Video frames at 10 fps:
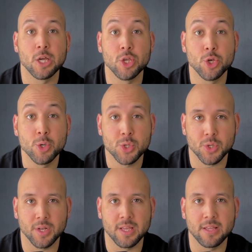
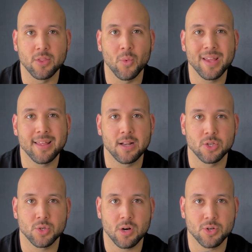usually the way that is
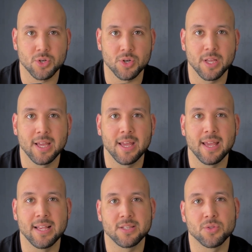structured
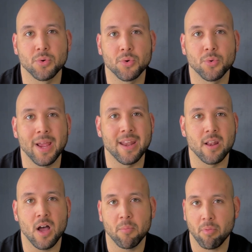is through a
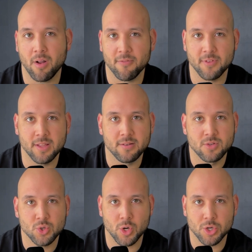nonprofit
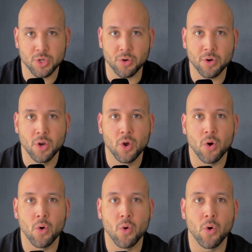structure
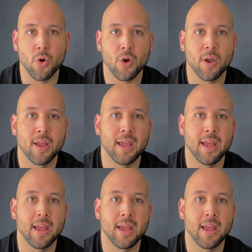or